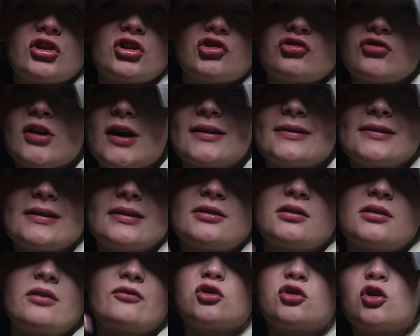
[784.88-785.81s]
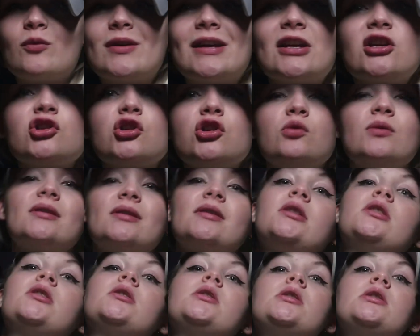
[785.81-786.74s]
distress, any sort of tummy issues,
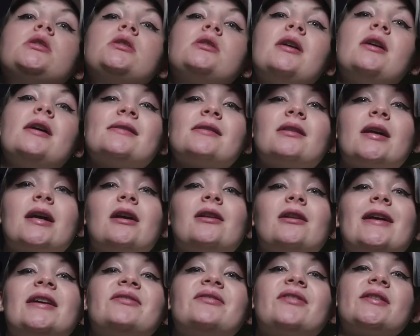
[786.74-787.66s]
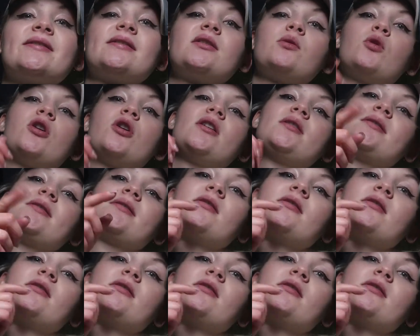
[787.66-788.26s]
as like a less fancy word.